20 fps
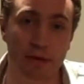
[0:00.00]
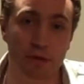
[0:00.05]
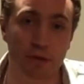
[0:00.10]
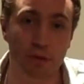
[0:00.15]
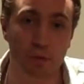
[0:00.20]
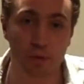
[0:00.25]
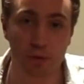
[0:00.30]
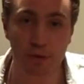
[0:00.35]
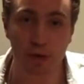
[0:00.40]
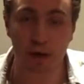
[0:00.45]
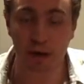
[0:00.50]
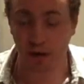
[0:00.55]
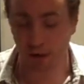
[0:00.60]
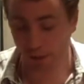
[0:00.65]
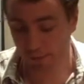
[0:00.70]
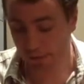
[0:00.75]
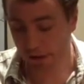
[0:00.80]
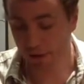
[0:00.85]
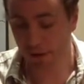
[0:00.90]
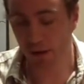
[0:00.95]
So we're talking
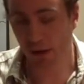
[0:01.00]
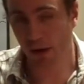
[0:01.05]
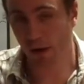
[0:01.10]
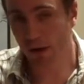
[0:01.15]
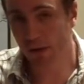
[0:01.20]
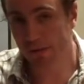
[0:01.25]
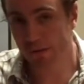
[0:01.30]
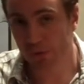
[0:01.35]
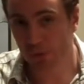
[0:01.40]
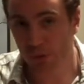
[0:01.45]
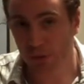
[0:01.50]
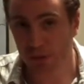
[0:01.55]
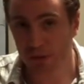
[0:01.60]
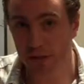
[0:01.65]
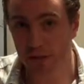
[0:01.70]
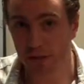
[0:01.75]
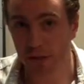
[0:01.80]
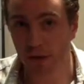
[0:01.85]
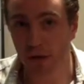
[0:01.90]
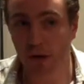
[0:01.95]
about olive
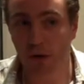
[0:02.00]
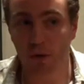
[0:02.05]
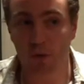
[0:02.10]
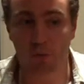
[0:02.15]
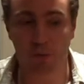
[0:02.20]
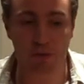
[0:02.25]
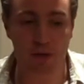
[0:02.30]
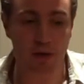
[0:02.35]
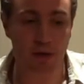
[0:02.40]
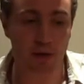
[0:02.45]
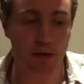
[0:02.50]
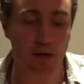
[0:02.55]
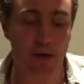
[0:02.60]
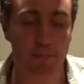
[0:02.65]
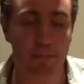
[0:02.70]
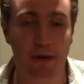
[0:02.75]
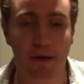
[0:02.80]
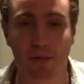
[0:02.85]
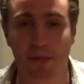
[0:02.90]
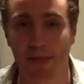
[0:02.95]
trees, we're talking
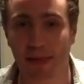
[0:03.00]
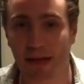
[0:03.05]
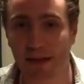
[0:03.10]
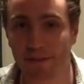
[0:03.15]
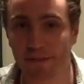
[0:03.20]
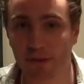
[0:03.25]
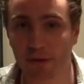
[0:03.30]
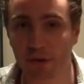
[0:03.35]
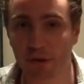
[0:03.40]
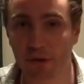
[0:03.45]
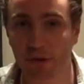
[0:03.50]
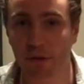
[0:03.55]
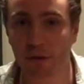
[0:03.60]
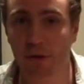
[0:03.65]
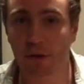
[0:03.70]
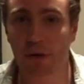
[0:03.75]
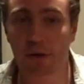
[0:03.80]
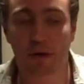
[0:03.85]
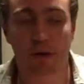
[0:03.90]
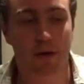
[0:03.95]
about lavender,
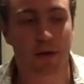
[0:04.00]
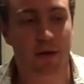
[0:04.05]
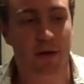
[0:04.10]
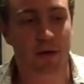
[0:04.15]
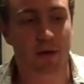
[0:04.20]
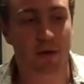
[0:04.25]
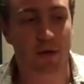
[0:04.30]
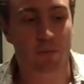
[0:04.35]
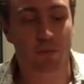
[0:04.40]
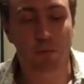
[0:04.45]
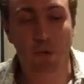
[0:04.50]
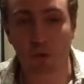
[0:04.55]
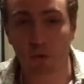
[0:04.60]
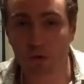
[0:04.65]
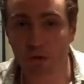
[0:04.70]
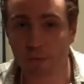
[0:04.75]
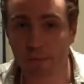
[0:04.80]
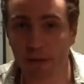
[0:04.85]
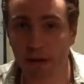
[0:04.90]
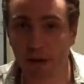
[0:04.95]

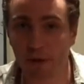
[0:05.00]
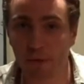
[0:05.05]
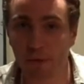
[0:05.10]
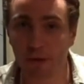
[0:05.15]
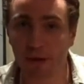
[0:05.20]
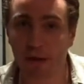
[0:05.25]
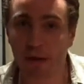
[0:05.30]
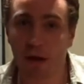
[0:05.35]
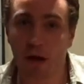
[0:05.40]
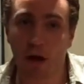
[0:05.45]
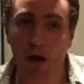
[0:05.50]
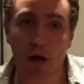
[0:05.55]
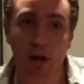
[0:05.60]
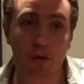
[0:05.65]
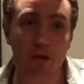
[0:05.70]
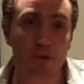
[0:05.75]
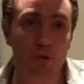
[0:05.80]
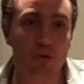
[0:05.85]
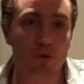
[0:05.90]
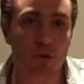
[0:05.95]
rosemary,
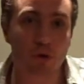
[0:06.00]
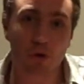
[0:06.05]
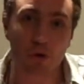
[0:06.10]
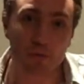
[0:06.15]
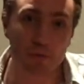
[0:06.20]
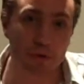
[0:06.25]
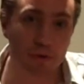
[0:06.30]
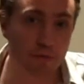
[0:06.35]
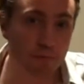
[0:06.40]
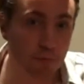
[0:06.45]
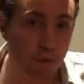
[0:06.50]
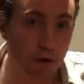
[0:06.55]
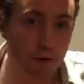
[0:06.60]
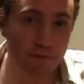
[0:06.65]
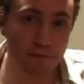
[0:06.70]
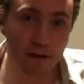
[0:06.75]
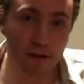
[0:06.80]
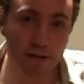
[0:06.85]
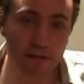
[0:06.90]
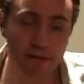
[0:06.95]
all those herbs of
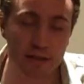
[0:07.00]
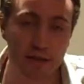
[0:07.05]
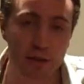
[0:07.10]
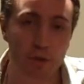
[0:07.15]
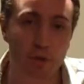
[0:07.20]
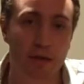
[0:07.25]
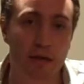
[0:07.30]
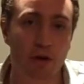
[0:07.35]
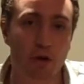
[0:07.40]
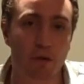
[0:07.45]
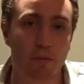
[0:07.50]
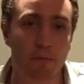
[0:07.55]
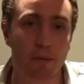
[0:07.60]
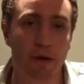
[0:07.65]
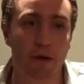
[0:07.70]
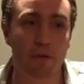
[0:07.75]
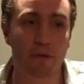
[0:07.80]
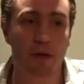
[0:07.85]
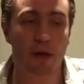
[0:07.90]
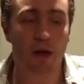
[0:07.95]
Provence that you hear
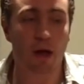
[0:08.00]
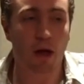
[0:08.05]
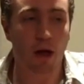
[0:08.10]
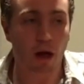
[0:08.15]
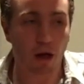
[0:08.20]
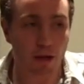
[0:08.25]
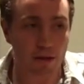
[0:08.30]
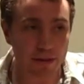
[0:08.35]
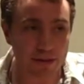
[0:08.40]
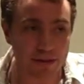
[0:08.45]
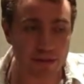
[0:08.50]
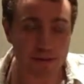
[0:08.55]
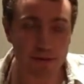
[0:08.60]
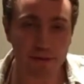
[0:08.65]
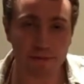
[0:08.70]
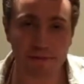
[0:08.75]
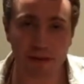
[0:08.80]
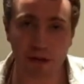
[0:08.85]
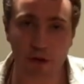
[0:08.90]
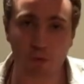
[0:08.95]
about, all that
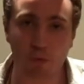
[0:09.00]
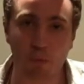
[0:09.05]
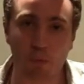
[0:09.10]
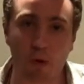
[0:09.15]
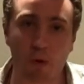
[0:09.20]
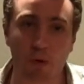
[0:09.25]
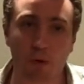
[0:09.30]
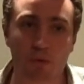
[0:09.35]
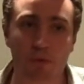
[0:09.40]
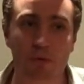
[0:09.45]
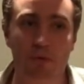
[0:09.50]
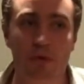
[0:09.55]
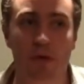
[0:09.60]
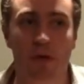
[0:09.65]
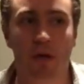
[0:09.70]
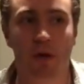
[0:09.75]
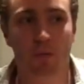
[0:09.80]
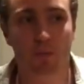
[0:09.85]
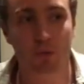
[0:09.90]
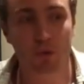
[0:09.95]
stuff that grows
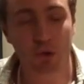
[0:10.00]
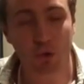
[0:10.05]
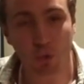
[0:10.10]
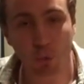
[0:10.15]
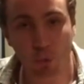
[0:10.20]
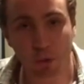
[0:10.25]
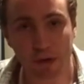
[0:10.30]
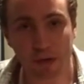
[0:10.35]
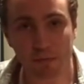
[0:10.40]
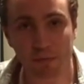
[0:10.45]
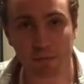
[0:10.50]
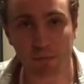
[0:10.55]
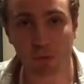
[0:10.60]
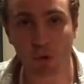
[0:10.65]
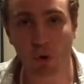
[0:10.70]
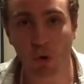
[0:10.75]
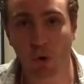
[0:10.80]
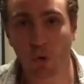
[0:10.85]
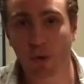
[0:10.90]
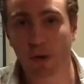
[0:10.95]
with the wind
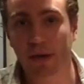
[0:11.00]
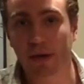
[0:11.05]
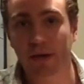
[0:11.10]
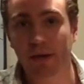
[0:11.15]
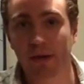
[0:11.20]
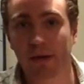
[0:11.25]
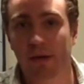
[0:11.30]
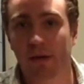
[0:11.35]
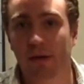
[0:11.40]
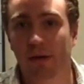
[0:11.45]
blowing